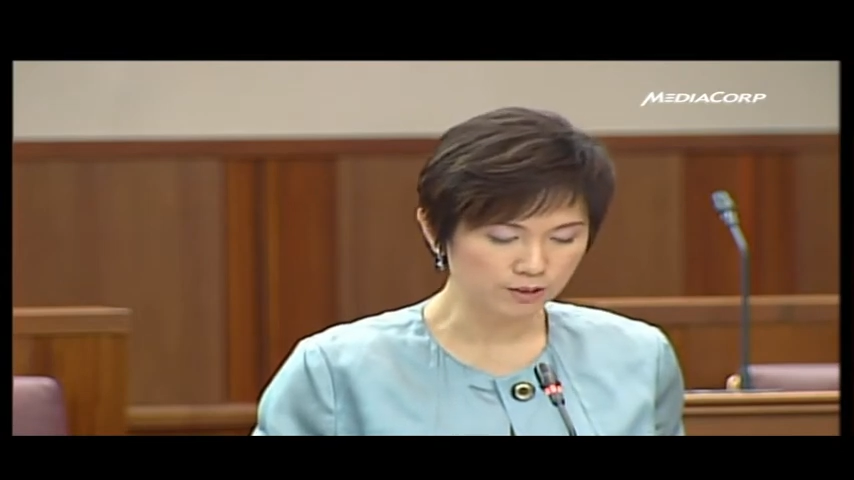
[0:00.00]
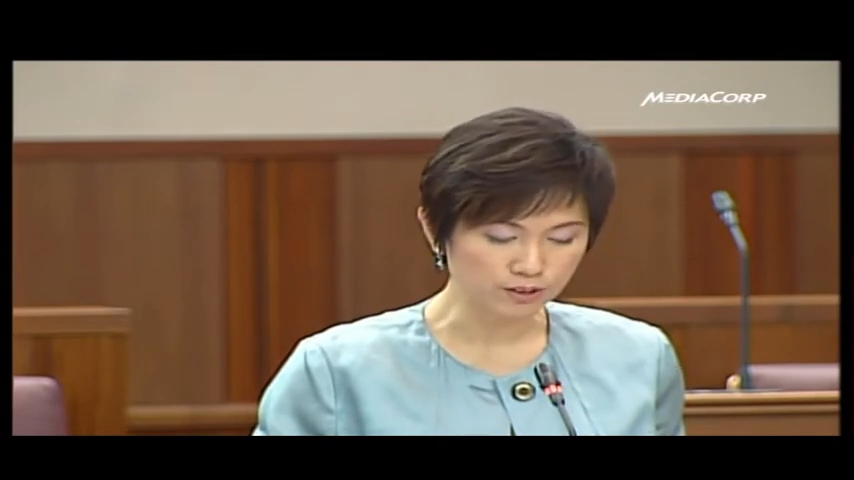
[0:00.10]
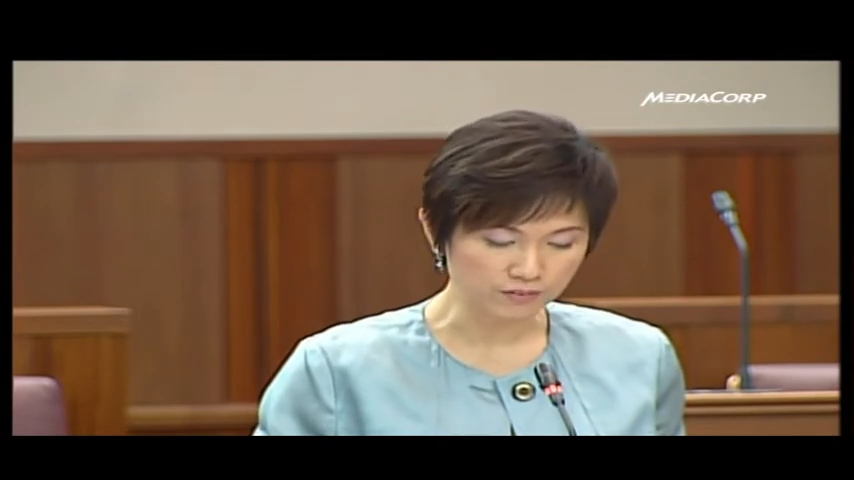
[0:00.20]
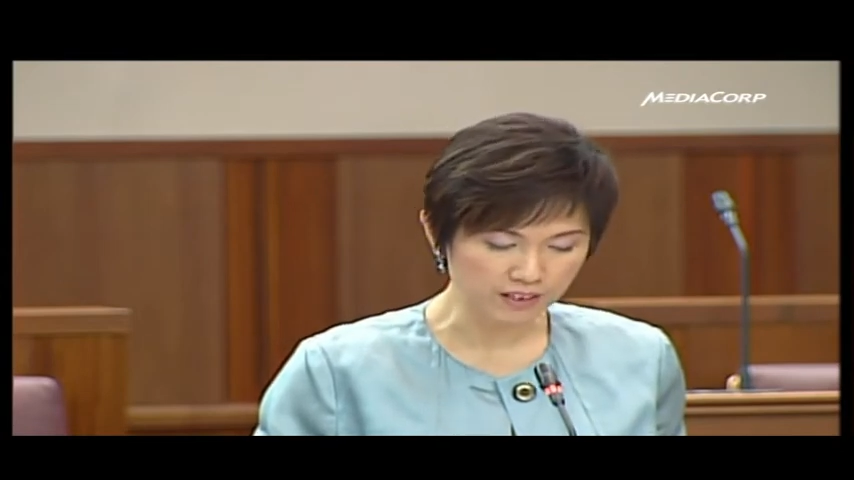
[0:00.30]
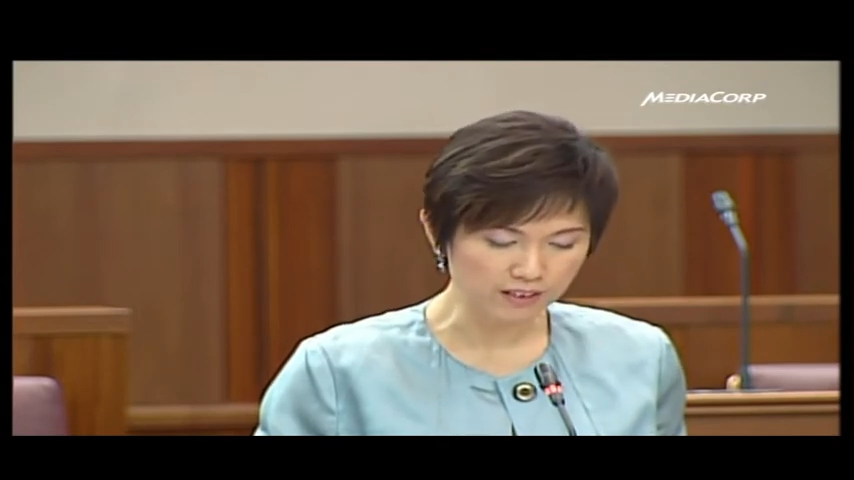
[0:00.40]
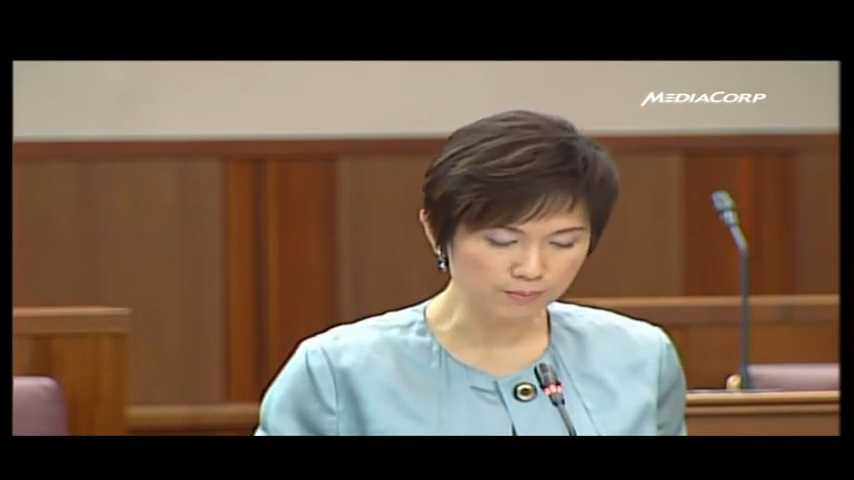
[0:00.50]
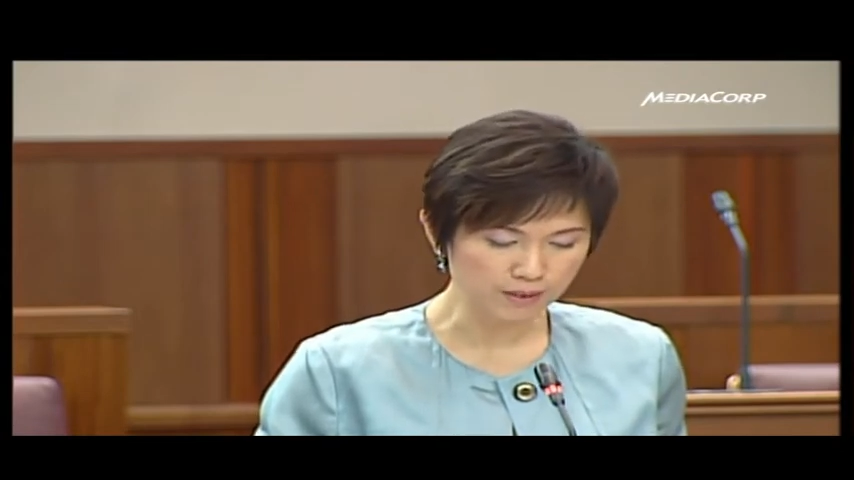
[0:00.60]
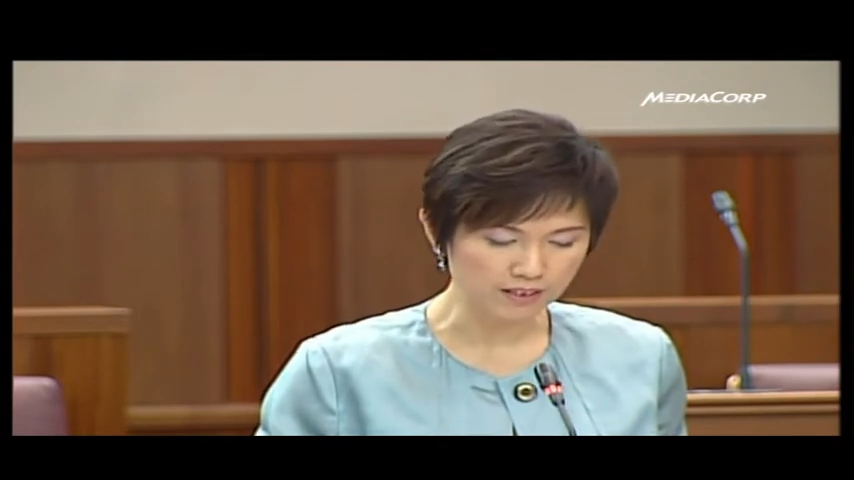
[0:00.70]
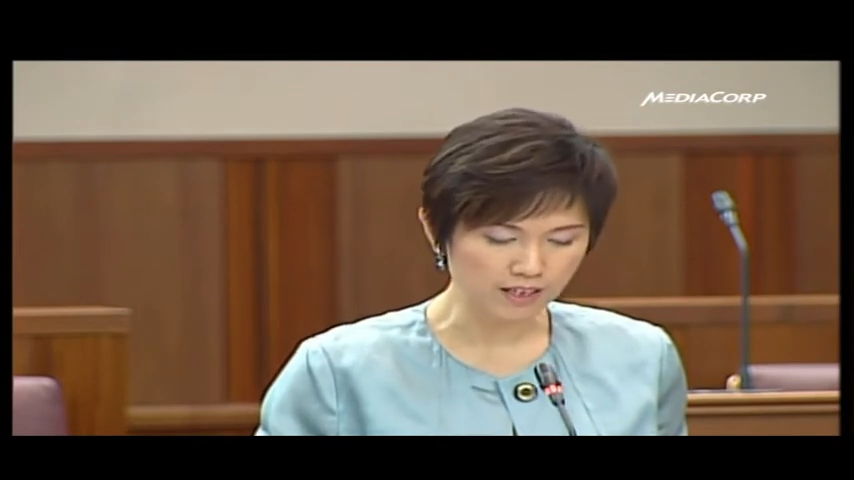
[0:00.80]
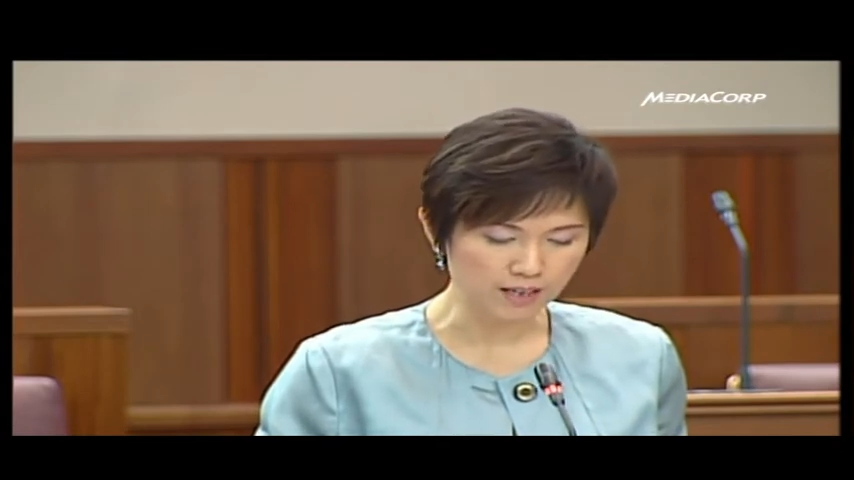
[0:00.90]
to
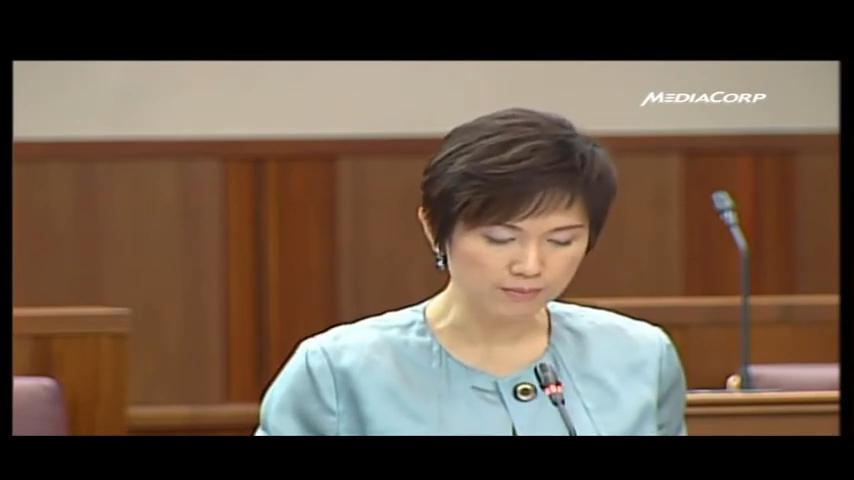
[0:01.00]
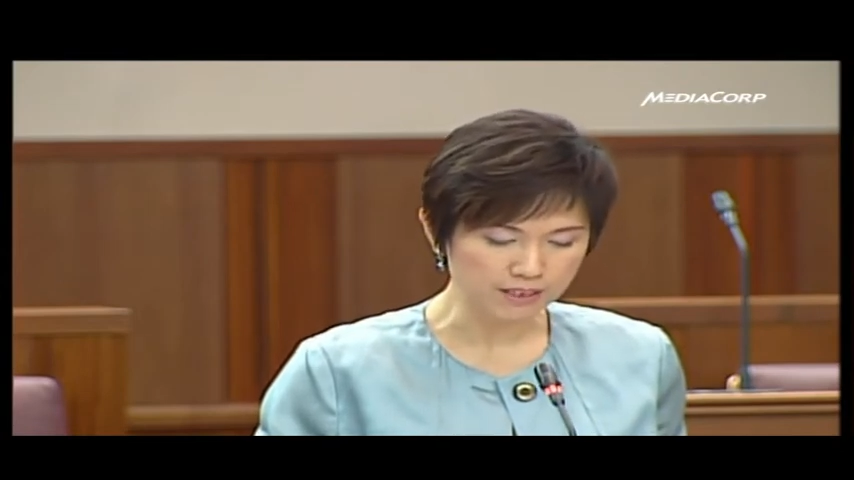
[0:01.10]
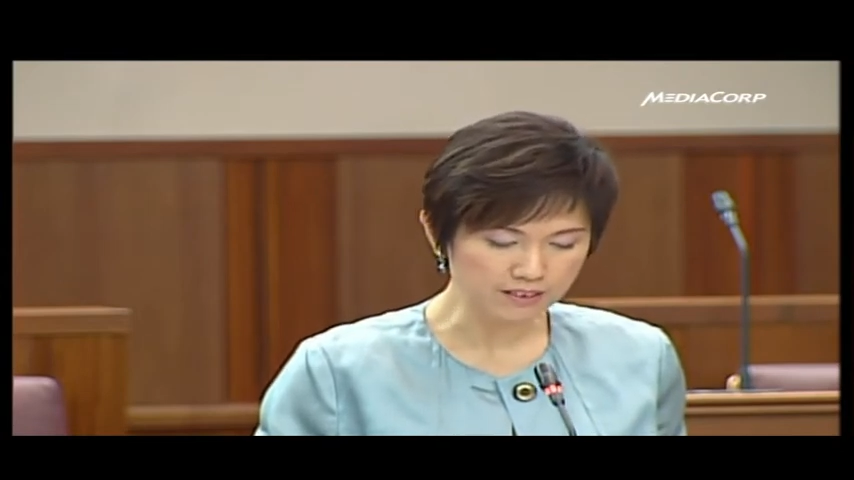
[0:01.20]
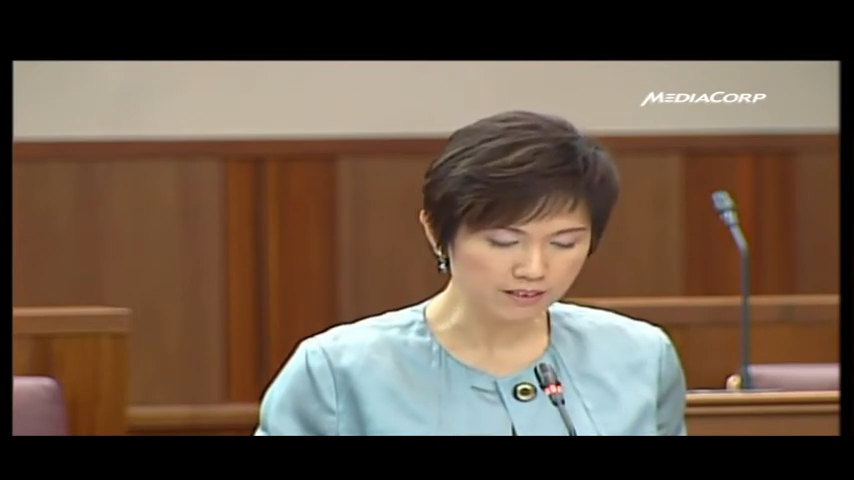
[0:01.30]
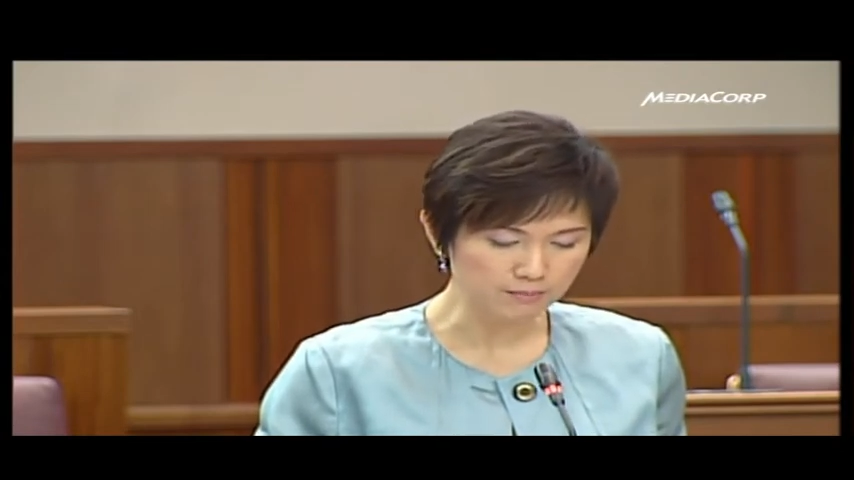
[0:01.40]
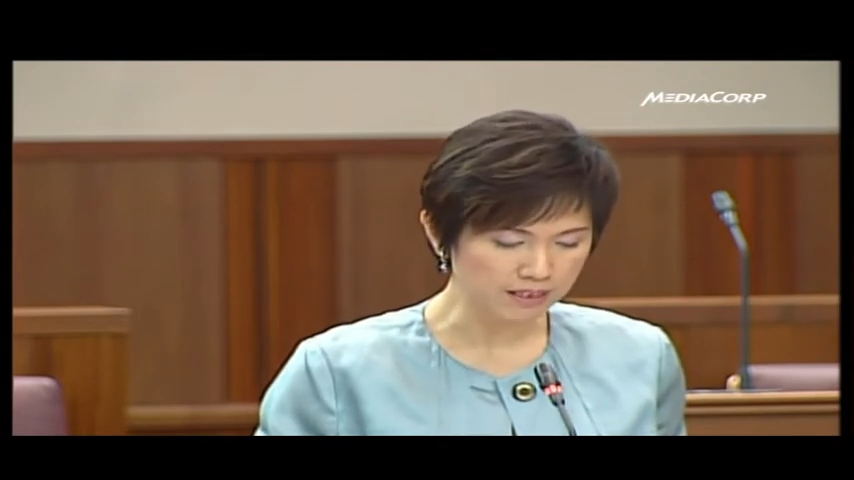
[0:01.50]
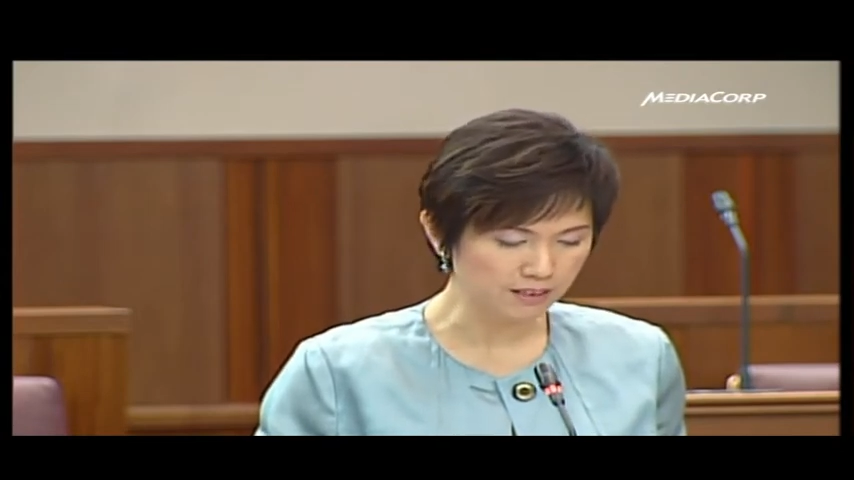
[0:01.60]
develop an updated